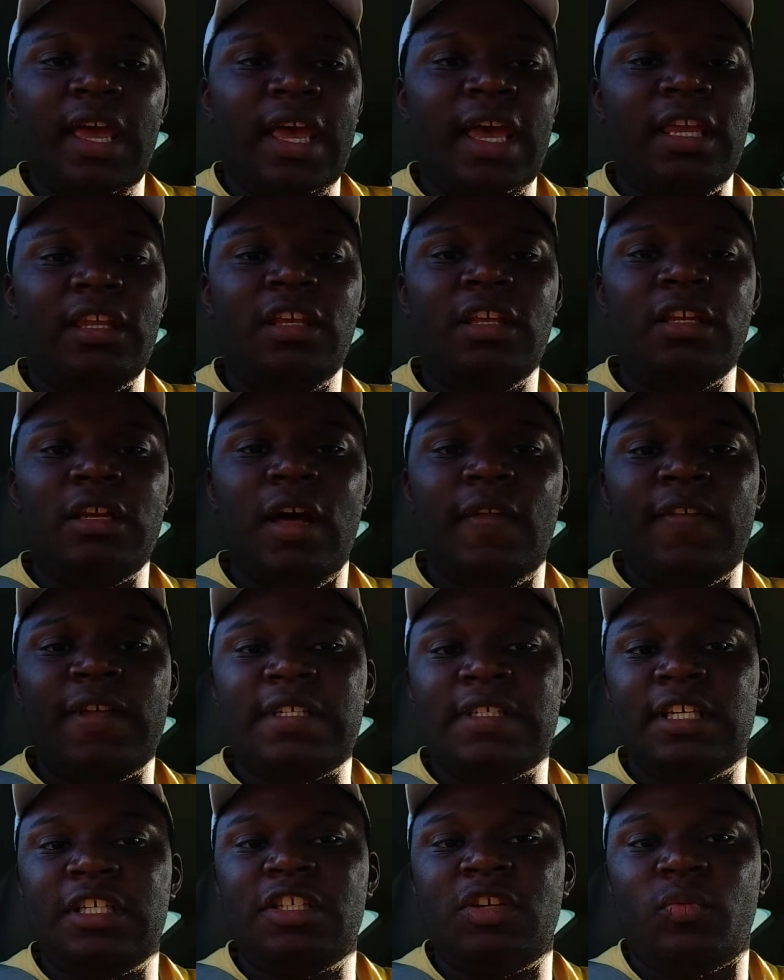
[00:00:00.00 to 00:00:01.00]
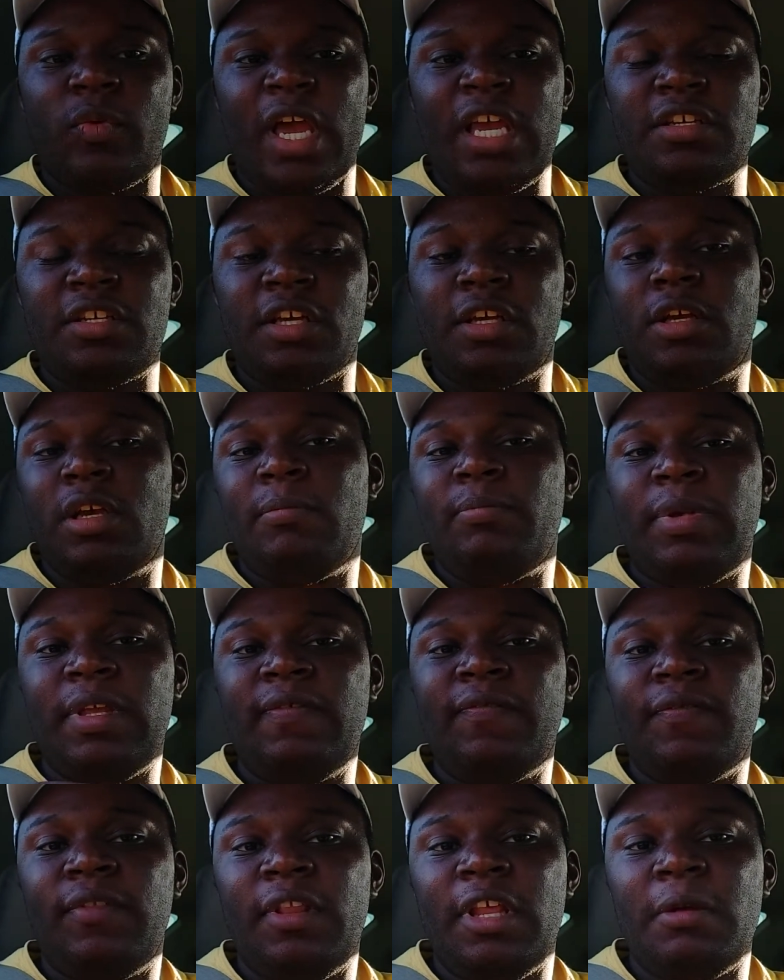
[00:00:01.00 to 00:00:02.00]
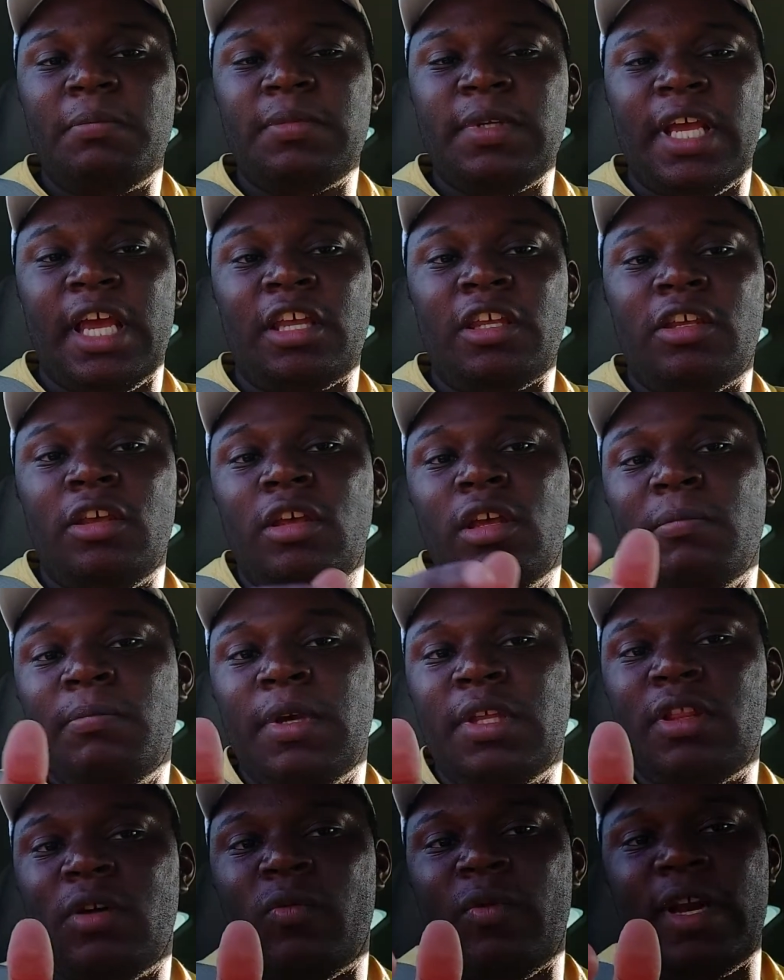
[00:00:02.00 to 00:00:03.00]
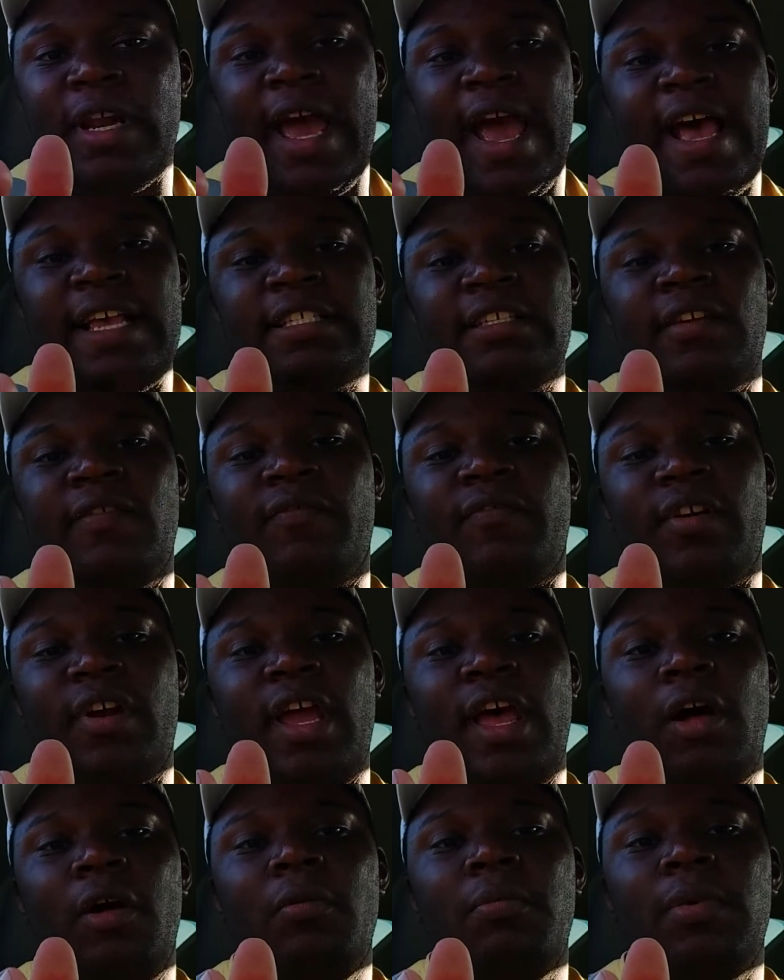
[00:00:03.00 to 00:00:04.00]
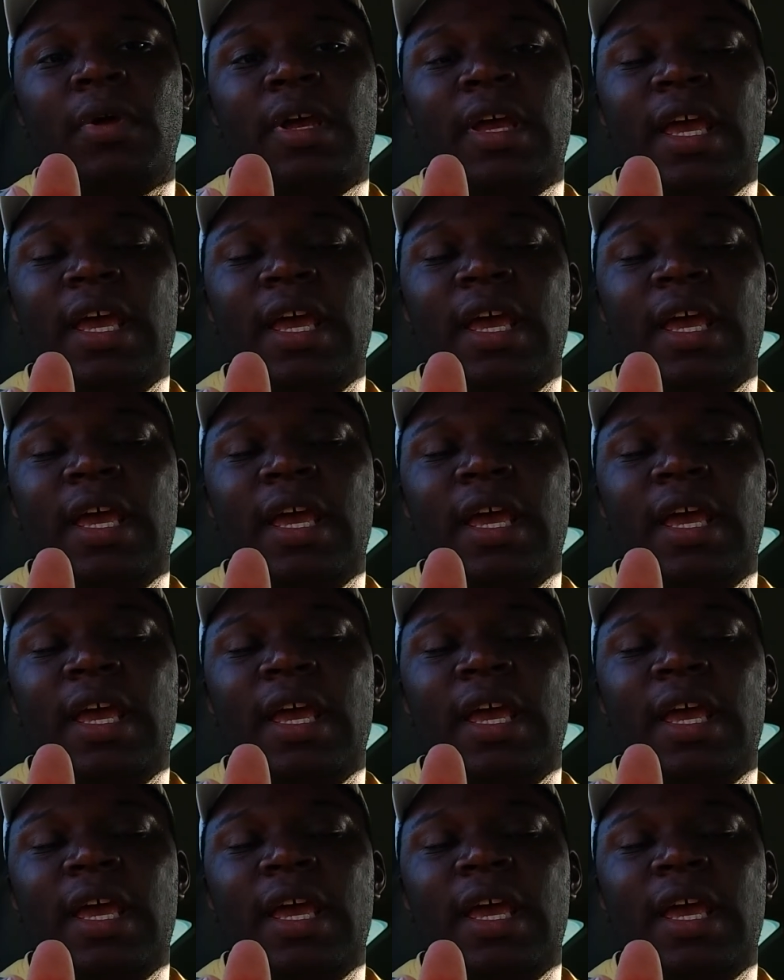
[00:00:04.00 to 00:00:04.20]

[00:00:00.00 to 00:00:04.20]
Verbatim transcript: And you know the situation could be flipped and you could be the one asking for help